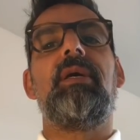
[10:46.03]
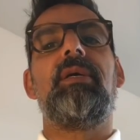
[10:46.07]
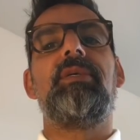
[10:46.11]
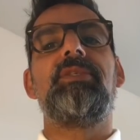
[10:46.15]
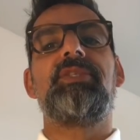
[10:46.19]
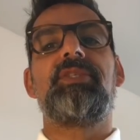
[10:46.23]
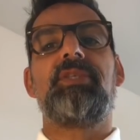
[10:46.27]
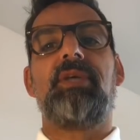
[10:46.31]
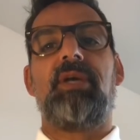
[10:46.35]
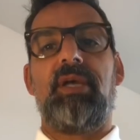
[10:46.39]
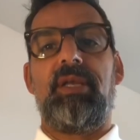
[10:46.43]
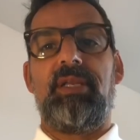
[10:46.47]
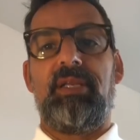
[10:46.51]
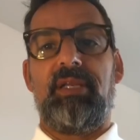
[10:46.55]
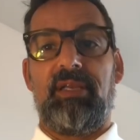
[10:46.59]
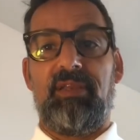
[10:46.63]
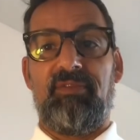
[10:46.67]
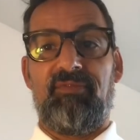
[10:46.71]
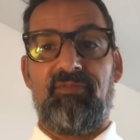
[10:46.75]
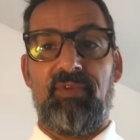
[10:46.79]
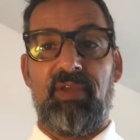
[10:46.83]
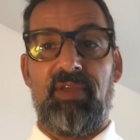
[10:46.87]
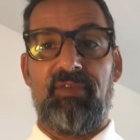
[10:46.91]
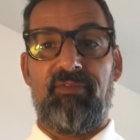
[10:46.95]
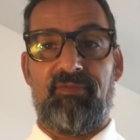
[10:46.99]

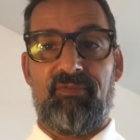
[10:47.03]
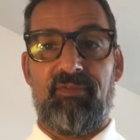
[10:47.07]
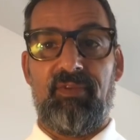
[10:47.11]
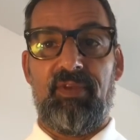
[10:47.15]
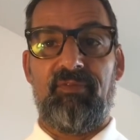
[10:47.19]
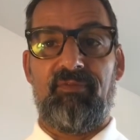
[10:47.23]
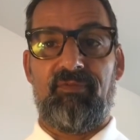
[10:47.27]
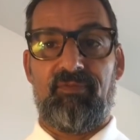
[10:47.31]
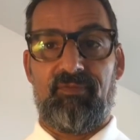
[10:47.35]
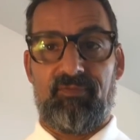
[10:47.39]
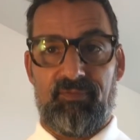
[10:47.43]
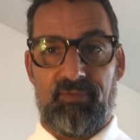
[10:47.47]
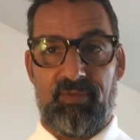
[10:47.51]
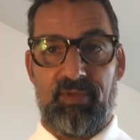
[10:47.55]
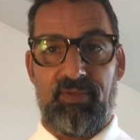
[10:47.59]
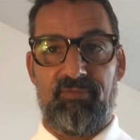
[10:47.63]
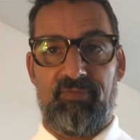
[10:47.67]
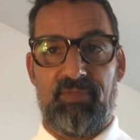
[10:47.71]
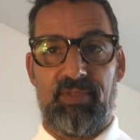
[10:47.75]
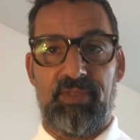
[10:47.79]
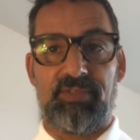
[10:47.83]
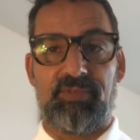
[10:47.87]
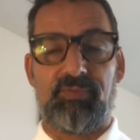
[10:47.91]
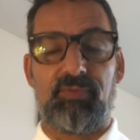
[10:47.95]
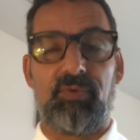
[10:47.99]
signing
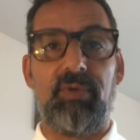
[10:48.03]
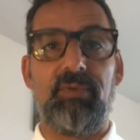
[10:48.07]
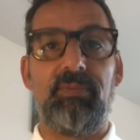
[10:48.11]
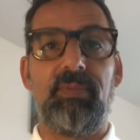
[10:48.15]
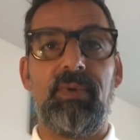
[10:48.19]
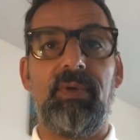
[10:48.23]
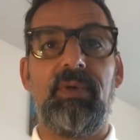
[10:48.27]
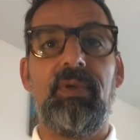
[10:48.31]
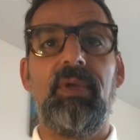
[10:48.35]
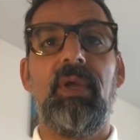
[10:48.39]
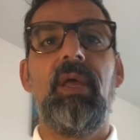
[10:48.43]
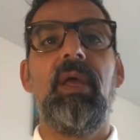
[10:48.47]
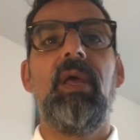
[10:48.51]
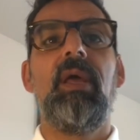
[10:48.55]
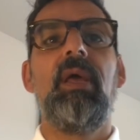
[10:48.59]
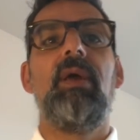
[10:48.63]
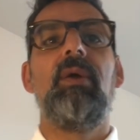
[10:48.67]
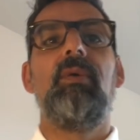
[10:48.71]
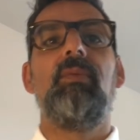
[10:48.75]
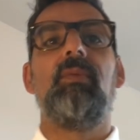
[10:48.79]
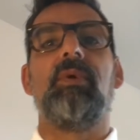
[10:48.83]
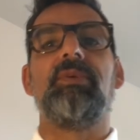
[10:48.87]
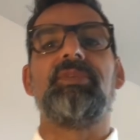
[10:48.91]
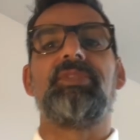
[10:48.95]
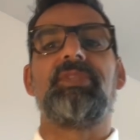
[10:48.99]
if this rumour
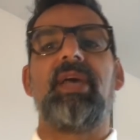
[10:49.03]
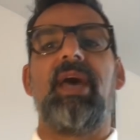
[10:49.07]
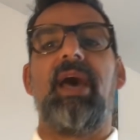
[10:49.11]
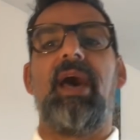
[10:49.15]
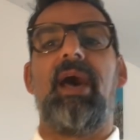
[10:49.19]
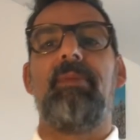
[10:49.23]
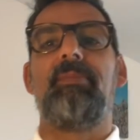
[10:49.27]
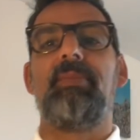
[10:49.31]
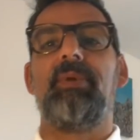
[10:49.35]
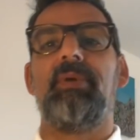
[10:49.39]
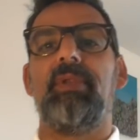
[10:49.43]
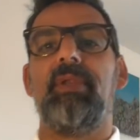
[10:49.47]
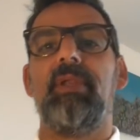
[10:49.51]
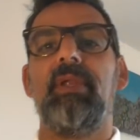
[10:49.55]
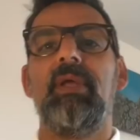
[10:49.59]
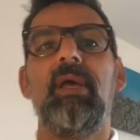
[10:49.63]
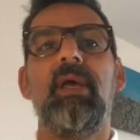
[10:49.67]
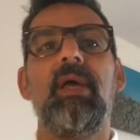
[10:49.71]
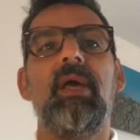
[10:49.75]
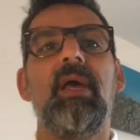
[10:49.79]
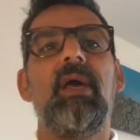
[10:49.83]
was to happen.